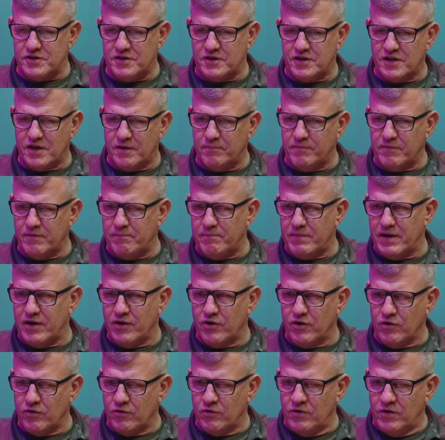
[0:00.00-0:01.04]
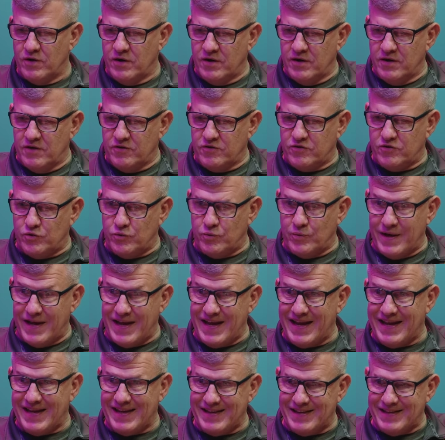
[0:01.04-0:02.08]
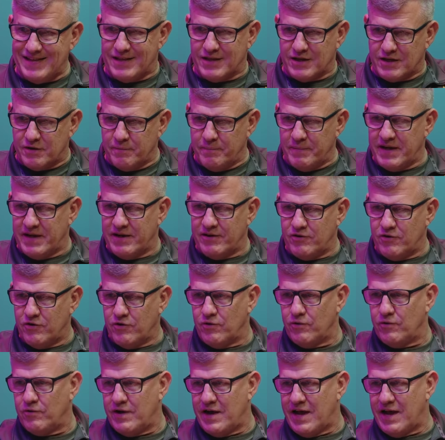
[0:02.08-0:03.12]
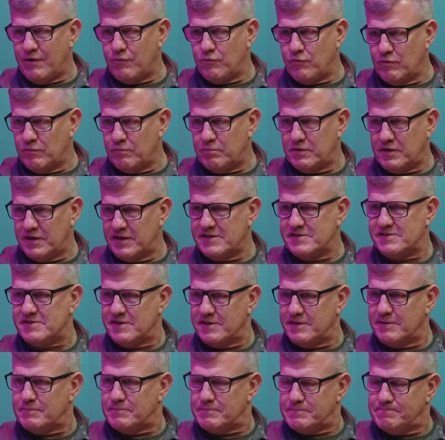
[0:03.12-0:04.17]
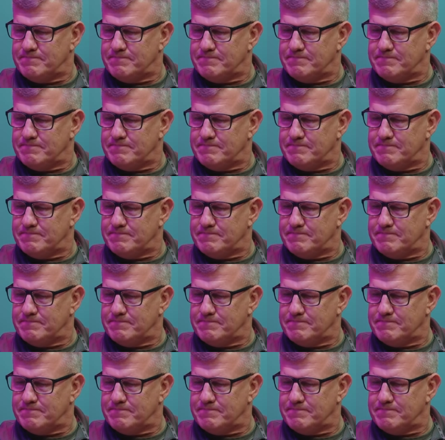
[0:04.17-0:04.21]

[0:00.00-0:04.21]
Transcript: to come to bear to aid the commander, not replace them.